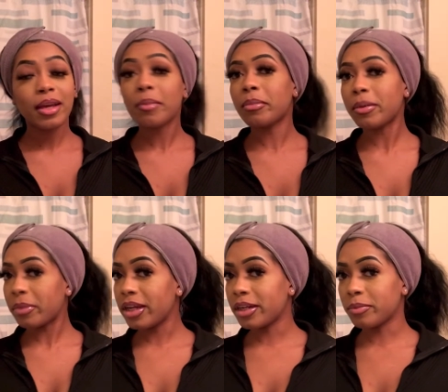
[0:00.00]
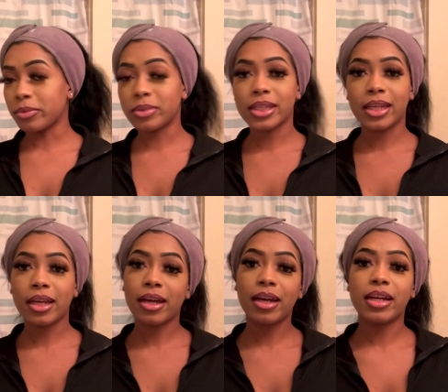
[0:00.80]
my makeup routine.
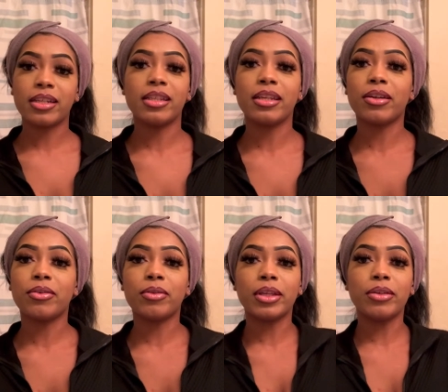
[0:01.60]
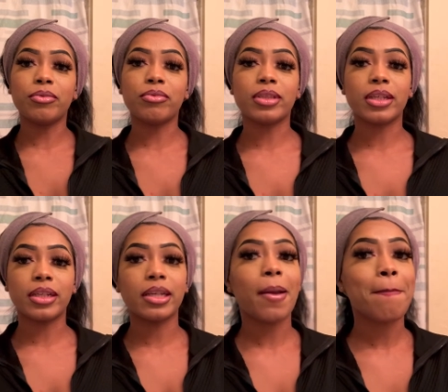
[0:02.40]
I actually only use
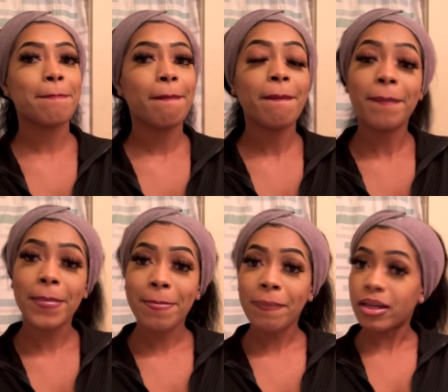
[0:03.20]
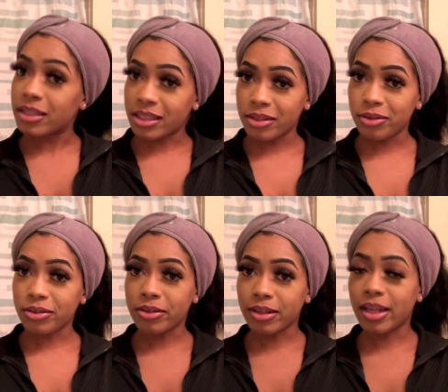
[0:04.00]

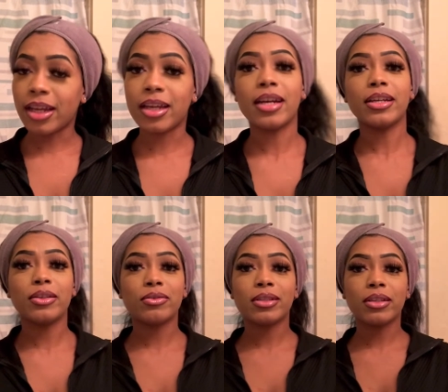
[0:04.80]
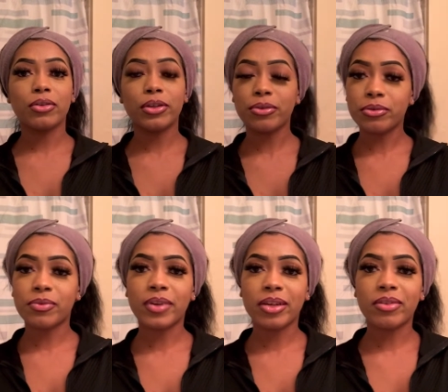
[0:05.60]
concealer. Like, I used to use
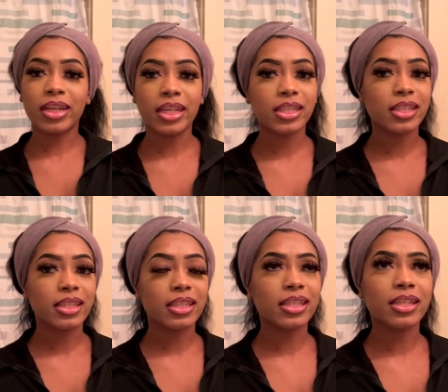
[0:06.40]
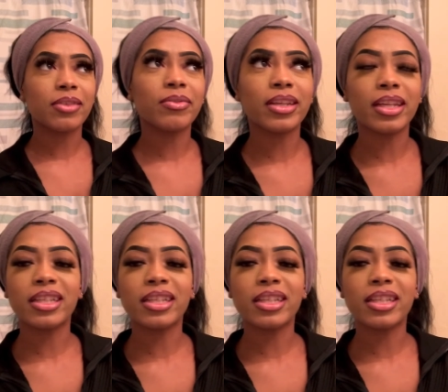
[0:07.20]
foundations and stuff, and they